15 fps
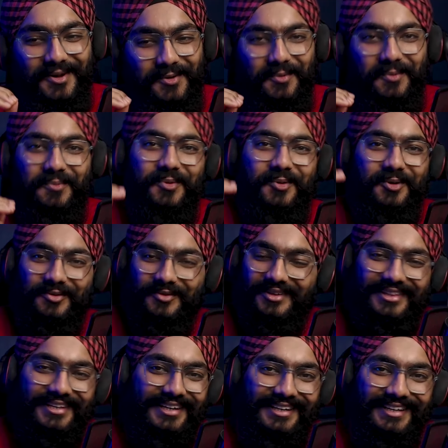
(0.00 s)
go more
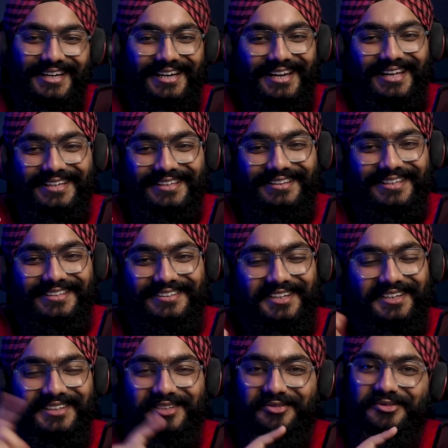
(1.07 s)
with it. Like that
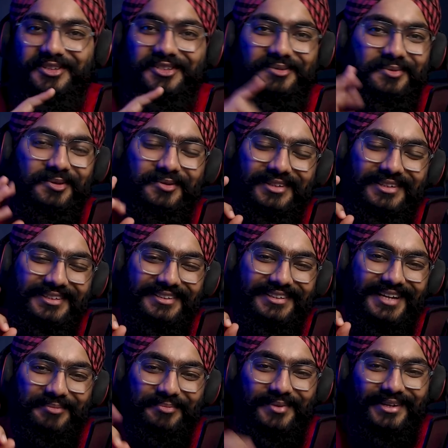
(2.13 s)
serial in the first movie,
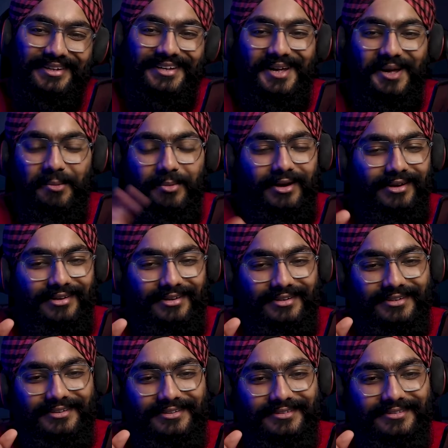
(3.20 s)
epic. But
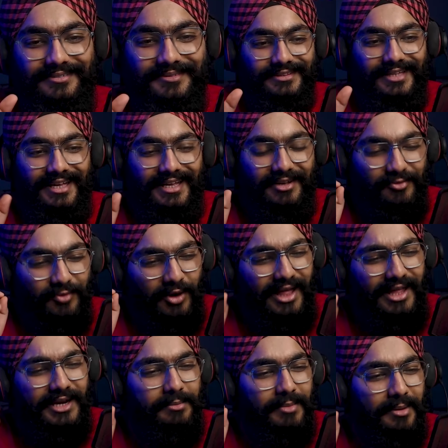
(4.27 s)
uh, like what
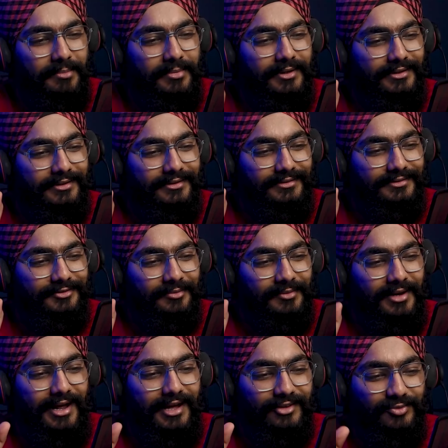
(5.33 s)
I remember from
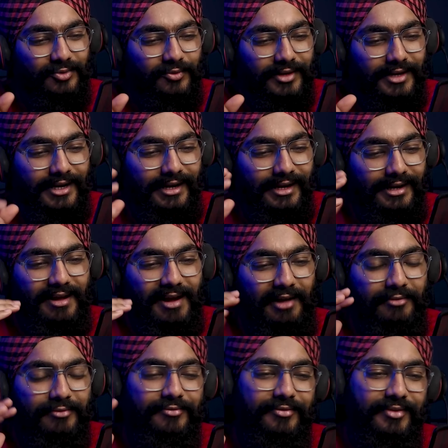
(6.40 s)
the last movie, right?
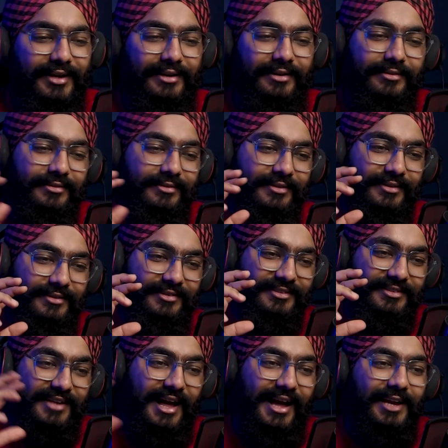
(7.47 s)
I felt the
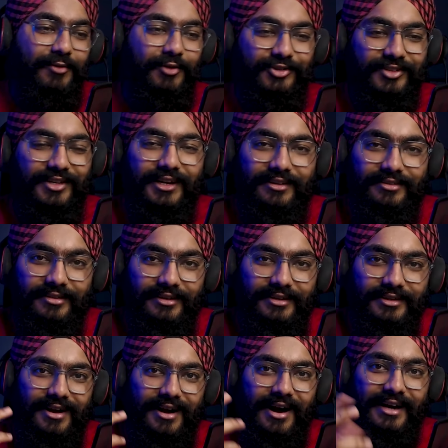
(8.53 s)
style was
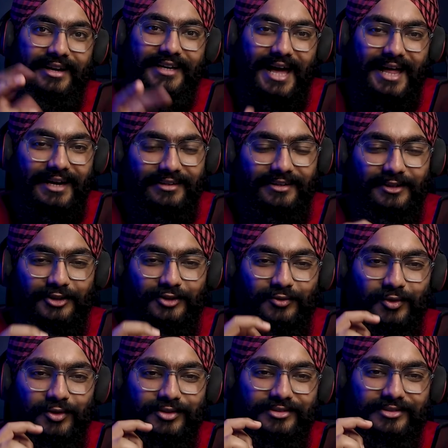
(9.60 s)
crazy. Our characters
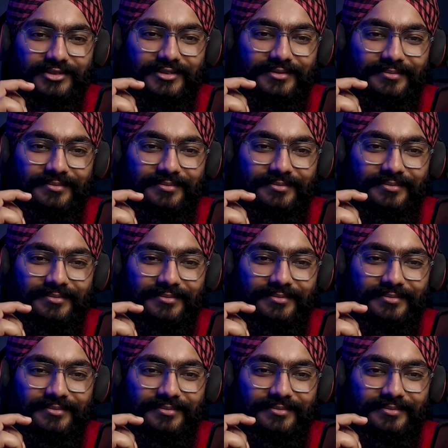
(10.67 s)
was,